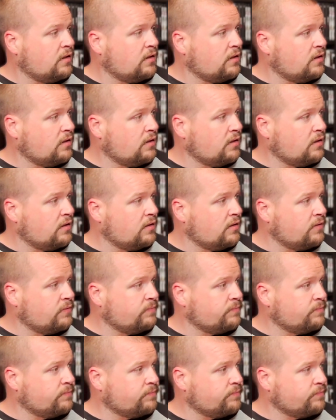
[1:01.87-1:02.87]

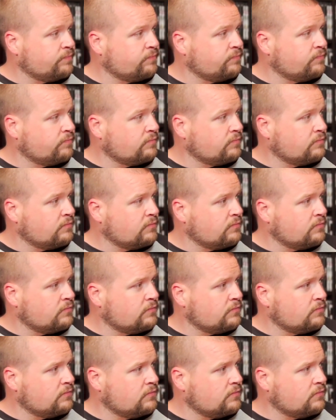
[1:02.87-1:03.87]

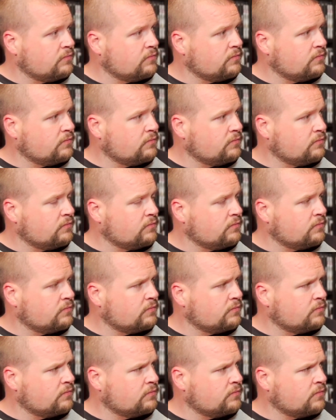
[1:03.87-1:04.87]

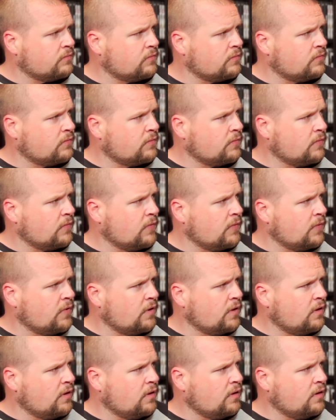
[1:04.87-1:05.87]

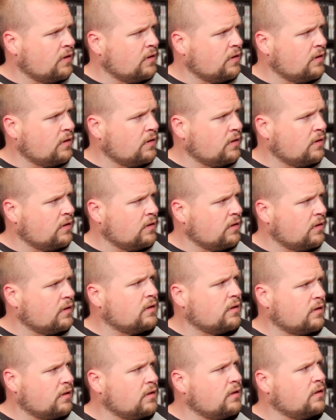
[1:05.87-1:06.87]

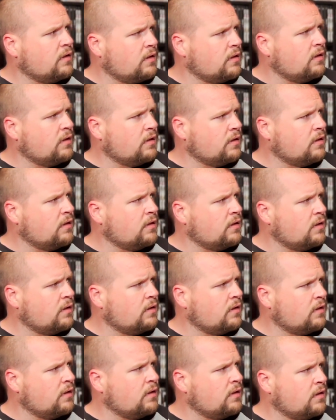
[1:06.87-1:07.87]

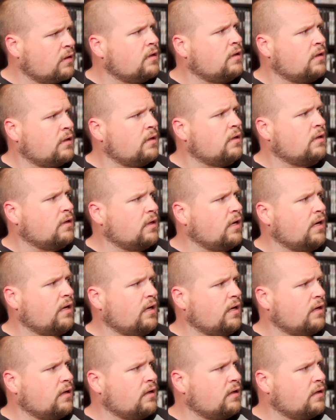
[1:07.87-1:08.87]

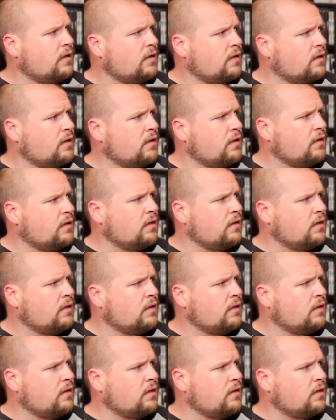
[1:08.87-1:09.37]
(silent)